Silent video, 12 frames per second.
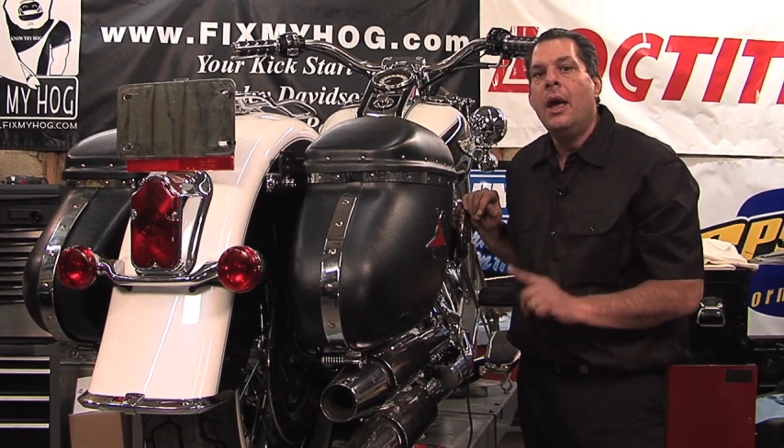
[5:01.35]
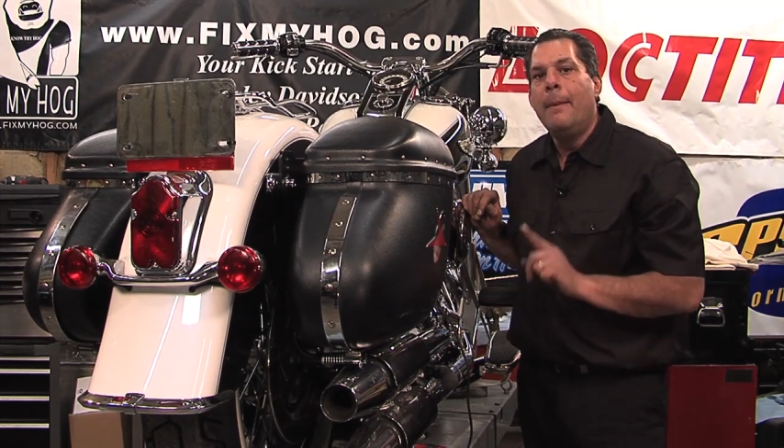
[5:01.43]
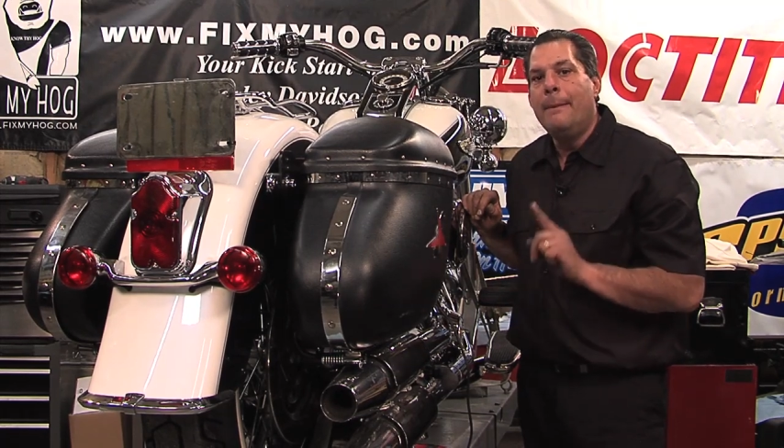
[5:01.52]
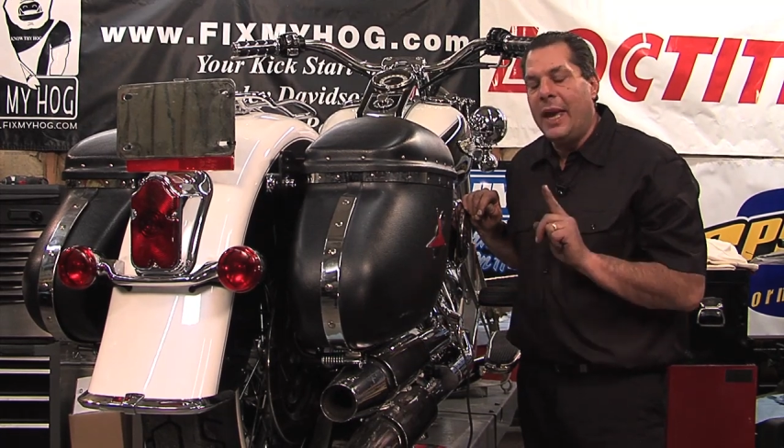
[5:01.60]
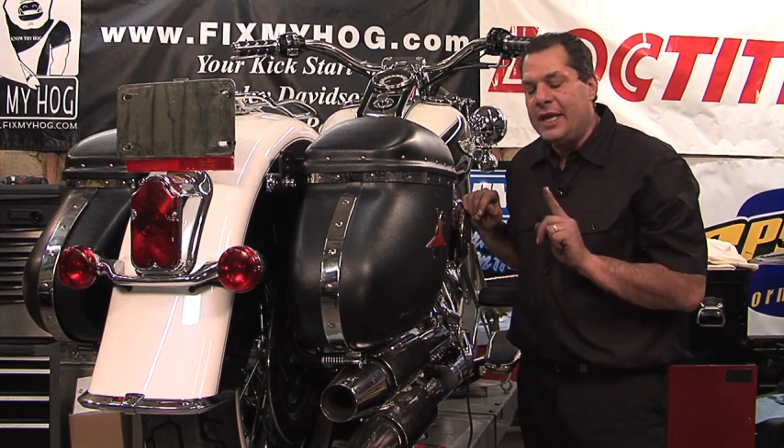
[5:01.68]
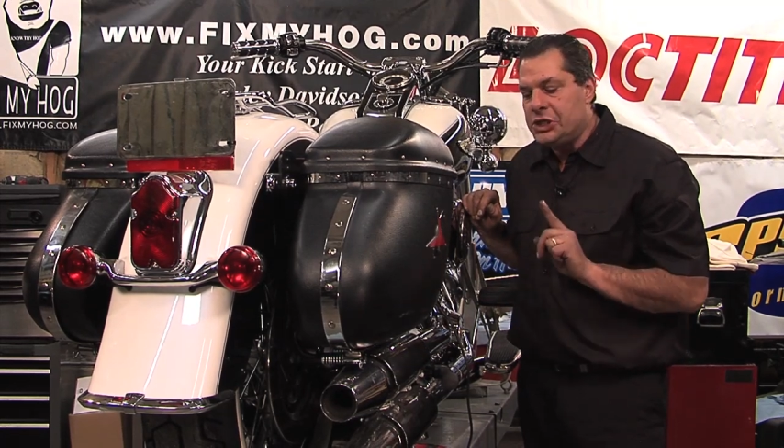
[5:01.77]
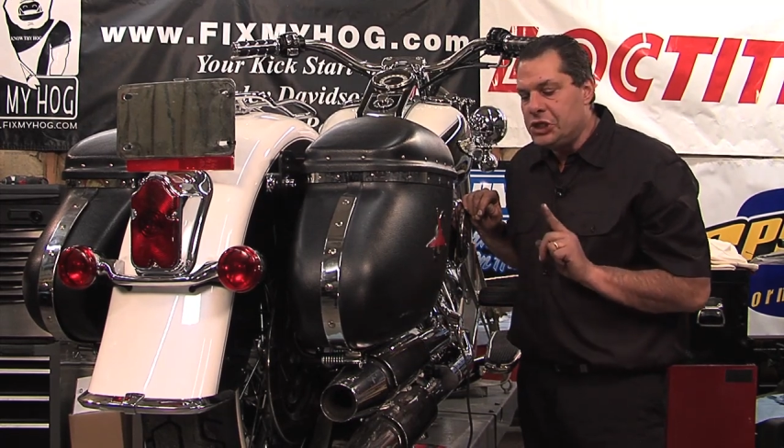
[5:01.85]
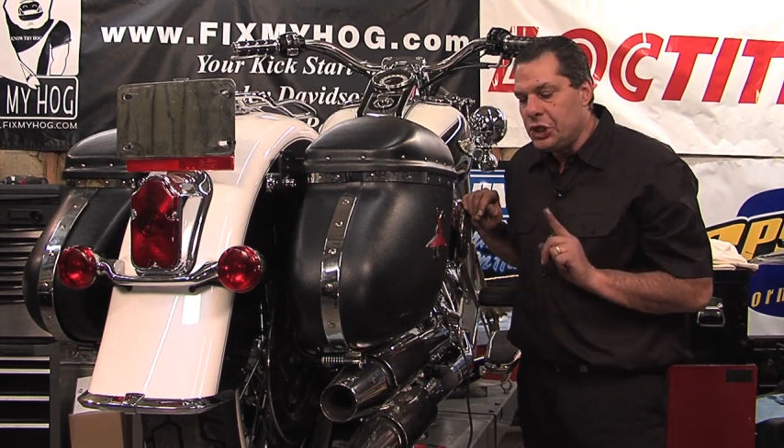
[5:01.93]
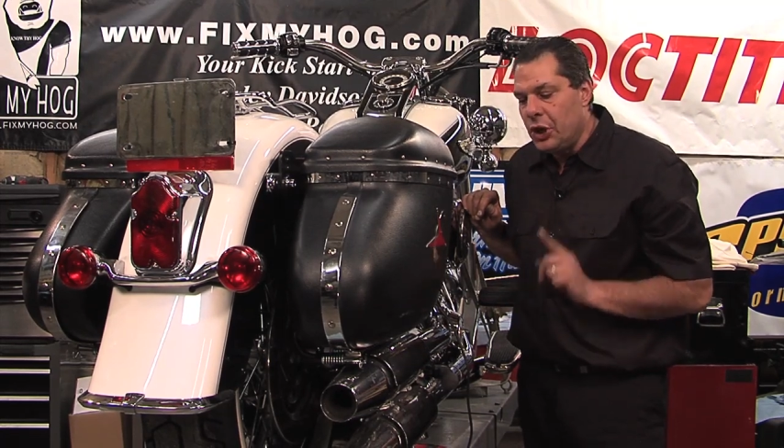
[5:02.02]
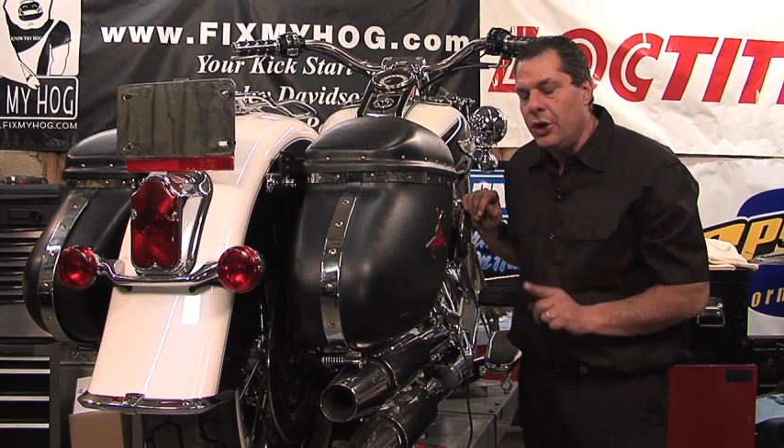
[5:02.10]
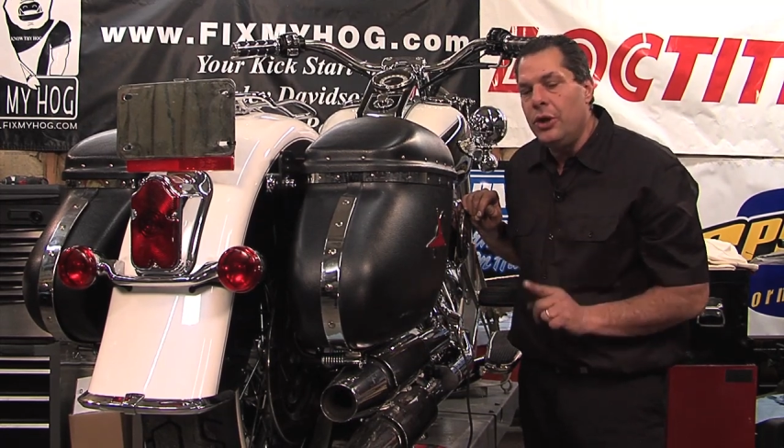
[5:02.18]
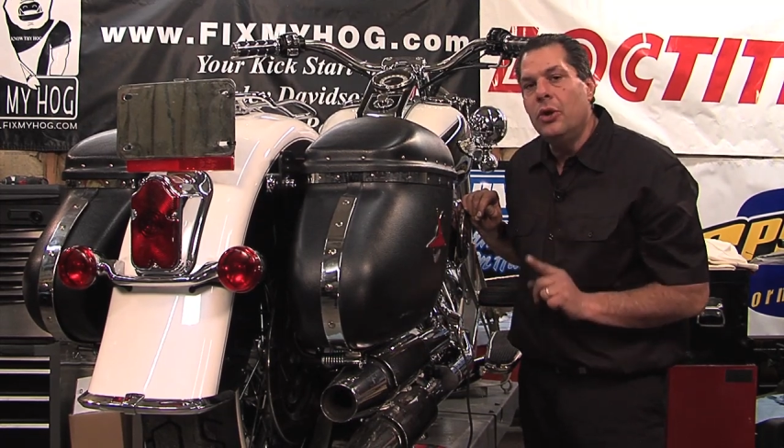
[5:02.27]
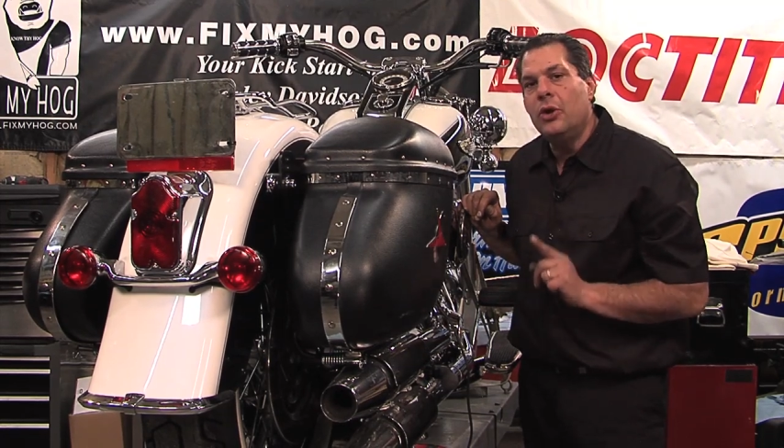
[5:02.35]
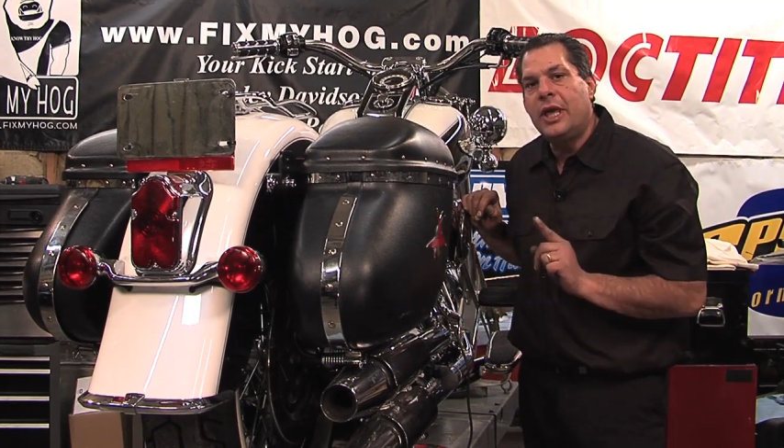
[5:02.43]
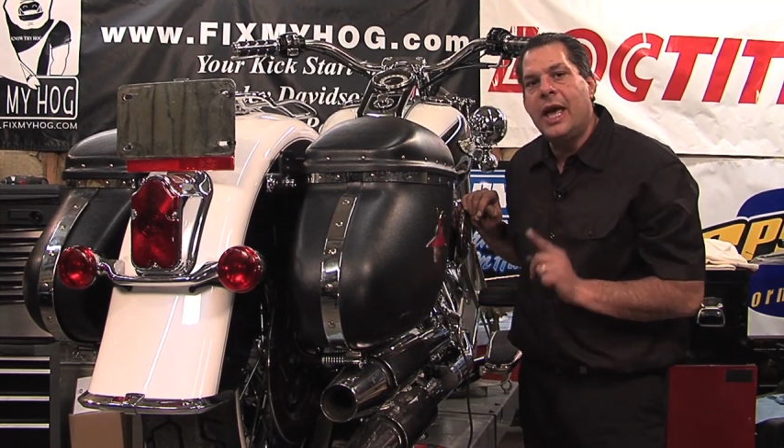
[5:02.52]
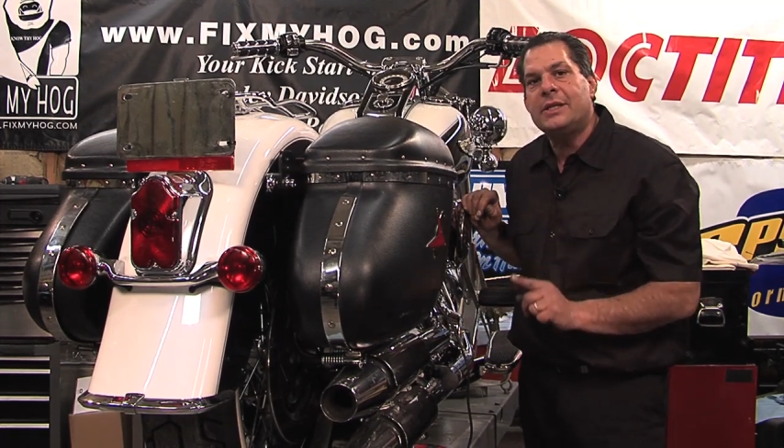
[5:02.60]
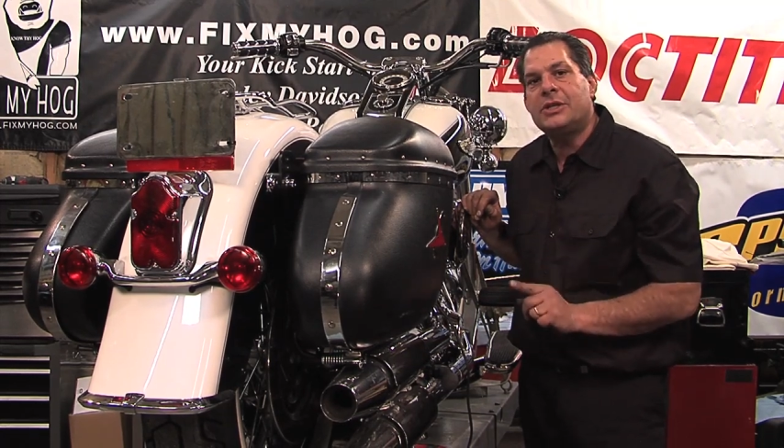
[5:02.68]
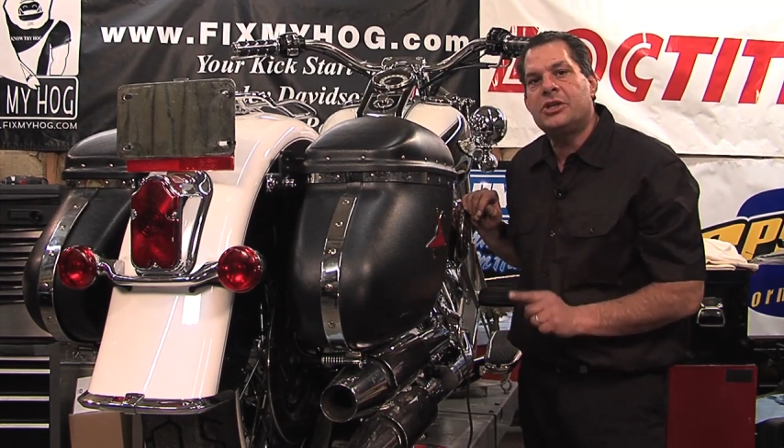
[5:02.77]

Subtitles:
make sure you get